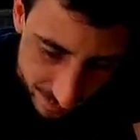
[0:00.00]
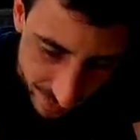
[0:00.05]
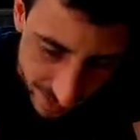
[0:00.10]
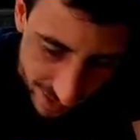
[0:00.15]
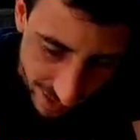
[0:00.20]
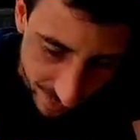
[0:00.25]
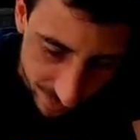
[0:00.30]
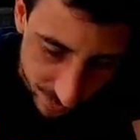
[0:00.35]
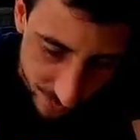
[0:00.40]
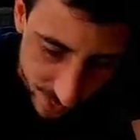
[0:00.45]
We
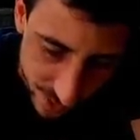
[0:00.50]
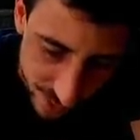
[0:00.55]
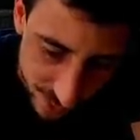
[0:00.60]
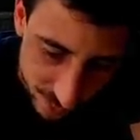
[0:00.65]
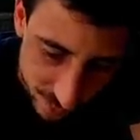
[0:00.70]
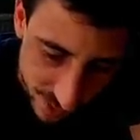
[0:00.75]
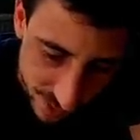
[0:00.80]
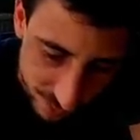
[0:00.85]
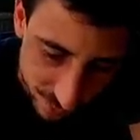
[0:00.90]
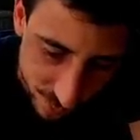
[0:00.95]
got
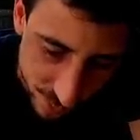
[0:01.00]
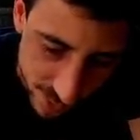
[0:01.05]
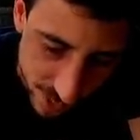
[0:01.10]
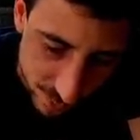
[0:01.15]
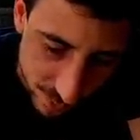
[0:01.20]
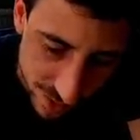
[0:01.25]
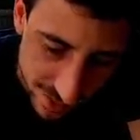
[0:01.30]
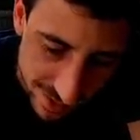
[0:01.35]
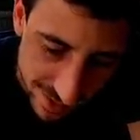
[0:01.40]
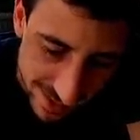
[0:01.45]
43,
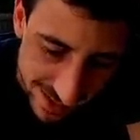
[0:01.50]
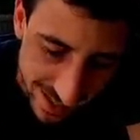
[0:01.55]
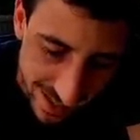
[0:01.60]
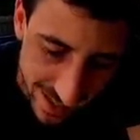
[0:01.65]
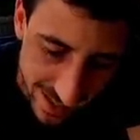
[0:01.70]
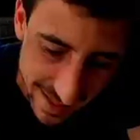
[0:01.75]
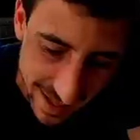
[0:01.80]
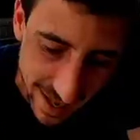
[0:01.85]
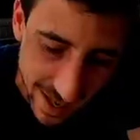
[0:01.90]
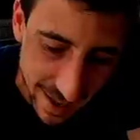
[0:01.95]
41. Look
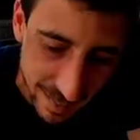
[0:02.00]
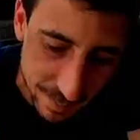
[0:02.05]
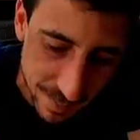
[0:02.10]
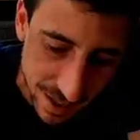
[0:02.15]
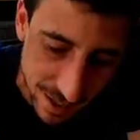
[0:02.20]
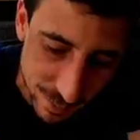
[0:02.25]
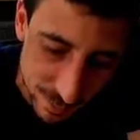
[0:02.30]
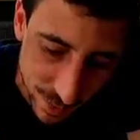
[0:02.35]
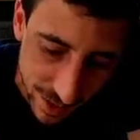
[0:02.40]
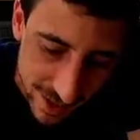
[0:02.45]
at that,
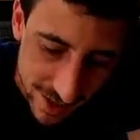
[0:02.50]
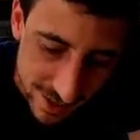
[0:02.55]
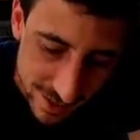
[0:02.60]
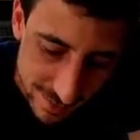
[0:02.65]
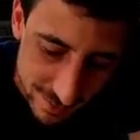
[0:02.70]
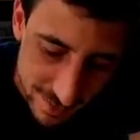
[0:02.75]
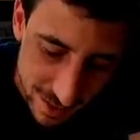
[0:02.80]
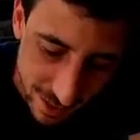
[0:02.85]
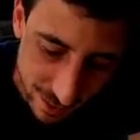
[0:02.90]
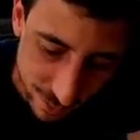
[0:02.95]
man. Right in
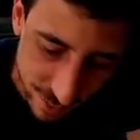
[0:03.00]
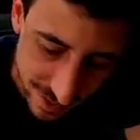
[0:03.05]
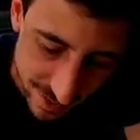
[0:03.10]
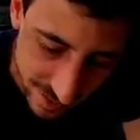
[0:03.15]
the middle.